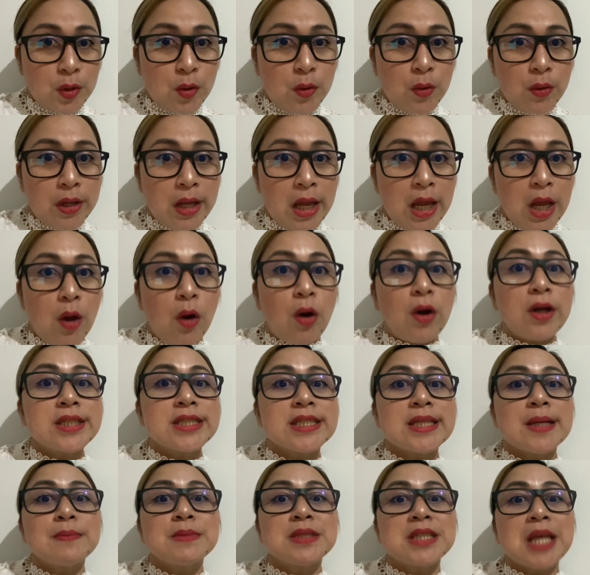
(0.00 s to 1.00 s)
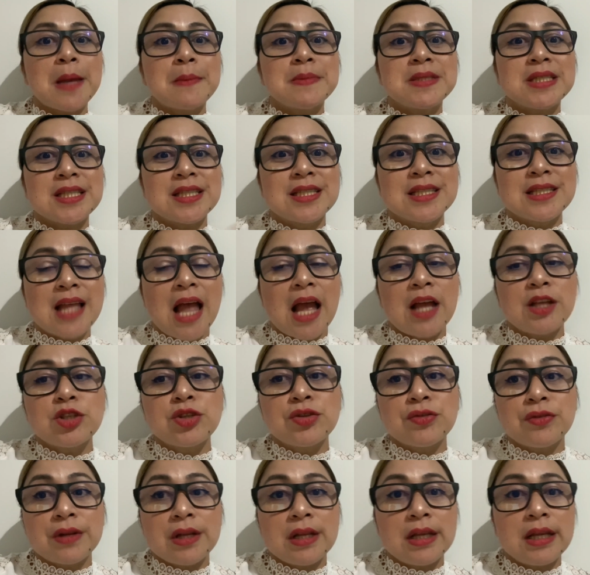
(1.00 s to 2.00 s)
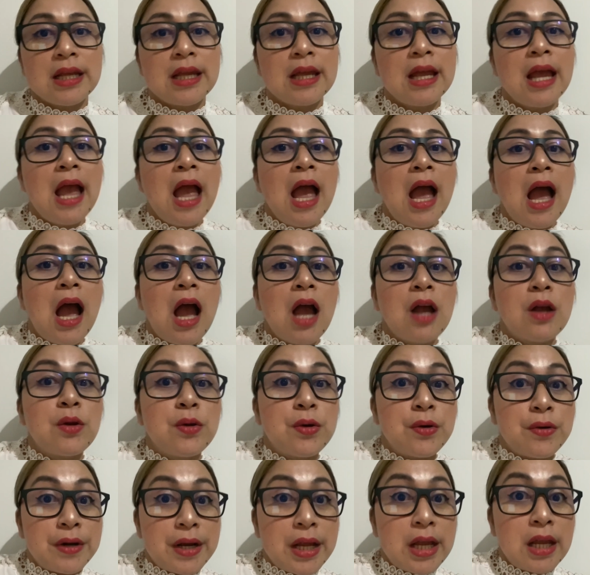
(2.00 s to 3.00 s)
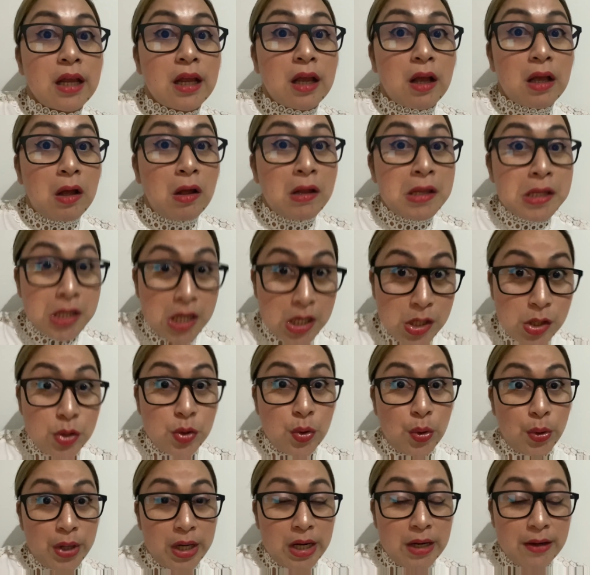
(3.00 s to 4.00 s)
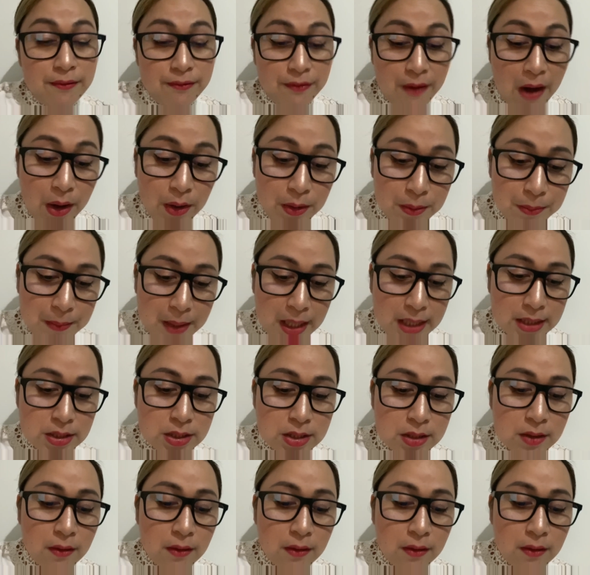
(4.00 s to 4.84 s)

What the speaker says: Okay, or sometimes it's naturally occurring in your environment.